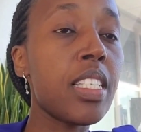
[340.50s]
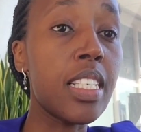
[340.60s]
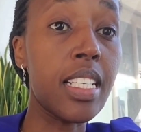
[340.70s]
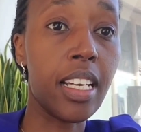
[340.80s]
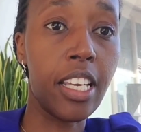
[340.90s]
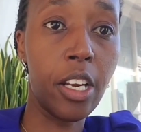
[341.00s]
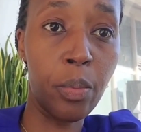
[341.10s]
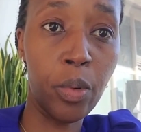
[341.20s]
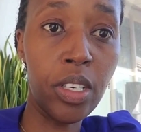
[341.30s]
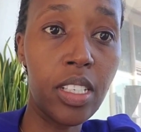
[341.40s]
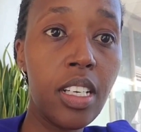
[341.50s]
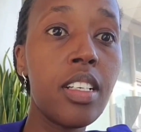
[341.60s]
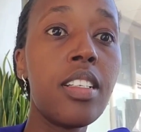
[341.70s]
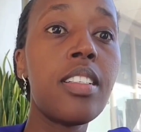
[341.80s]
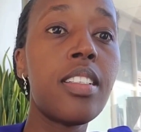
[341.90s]
SeaTac Airport
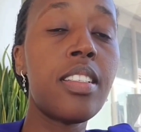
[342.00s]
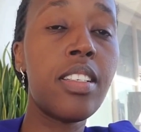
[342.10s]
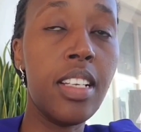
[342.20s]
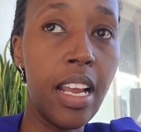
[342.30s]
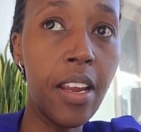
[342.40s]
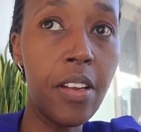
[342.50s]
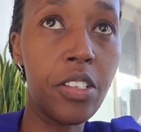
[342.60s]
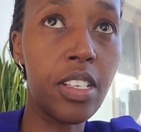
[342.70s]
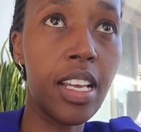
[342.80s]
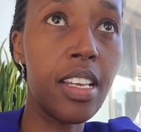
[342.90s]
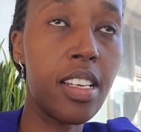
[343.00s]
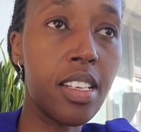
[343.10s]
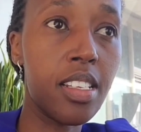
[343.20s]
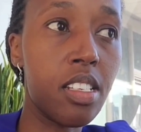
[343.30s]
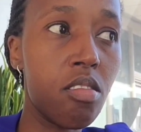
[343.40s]
today. Today
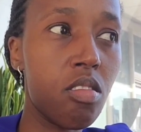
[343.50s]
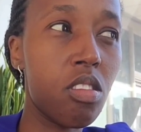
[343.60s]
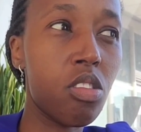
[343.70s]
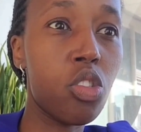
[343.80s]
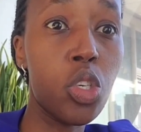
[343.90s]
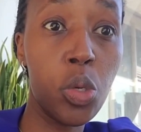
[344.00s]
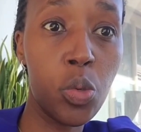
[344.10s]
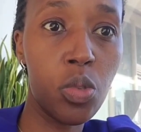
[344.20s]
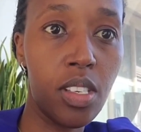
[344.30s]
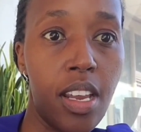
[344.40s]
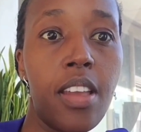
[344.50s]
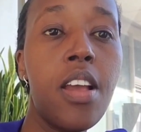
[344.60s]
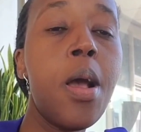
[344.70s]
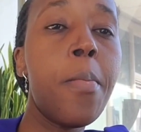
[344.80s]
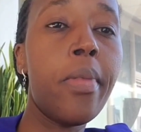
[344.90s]
is Tuesday.
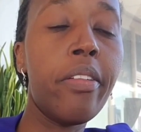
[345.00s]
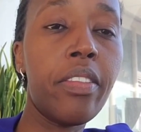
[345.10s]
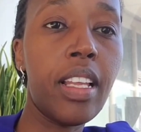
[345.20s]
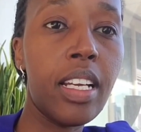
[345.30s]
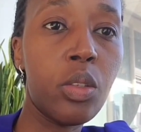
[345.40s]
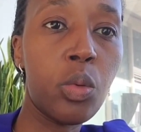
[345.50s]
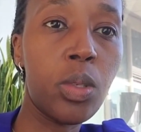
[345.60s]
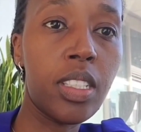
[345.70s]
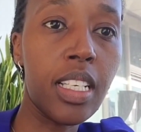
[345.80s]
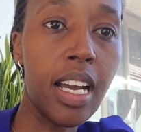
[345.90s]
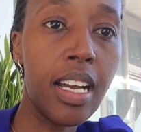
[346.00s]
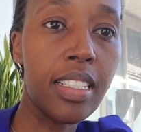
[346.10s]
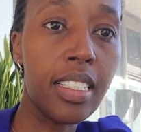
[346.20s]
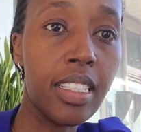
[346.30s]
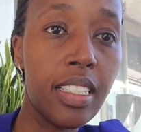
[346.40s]
My flight was
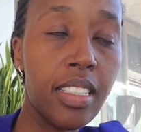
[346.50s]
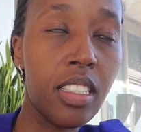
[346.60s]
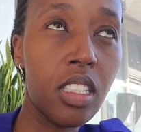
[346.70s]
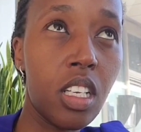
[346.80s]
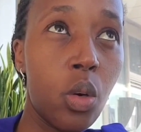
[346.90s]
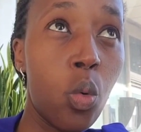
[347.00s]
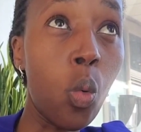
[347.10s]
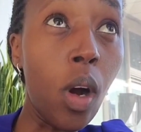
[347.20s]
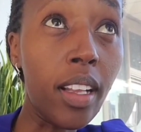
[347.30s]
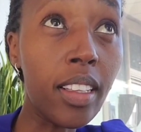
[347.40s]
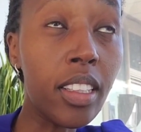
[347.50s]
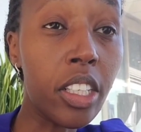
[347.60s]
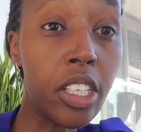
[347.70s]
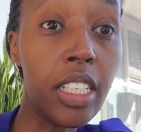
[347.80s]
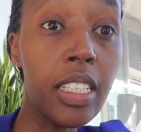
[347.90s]
at
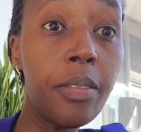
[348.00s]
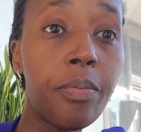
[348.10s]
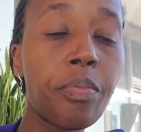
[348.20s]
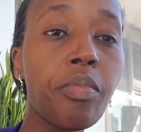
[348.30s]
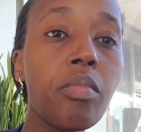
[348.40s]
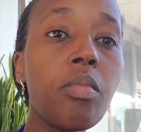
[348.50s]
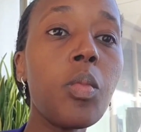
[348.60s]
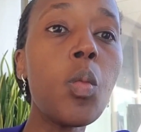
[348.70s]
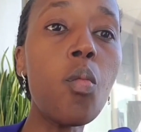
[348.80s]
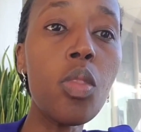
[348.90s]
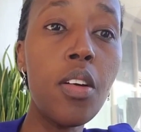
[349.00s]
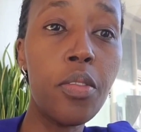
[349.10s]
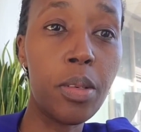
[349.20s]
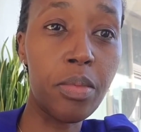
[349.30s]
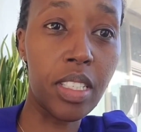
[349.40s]
1:30
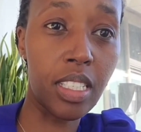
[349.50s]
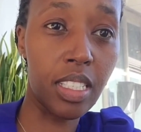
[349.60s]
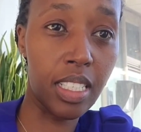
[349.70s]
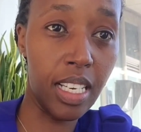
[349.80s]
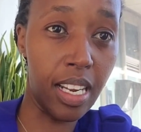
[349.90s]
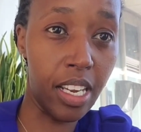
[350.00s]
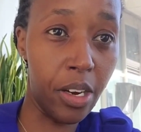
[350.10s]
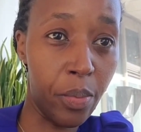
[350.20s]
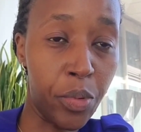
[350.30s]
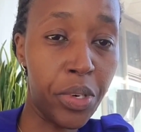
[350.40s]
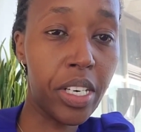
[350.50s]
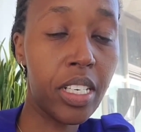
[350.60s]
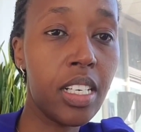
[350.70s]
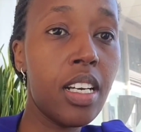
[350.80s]
from SeaTac Airport.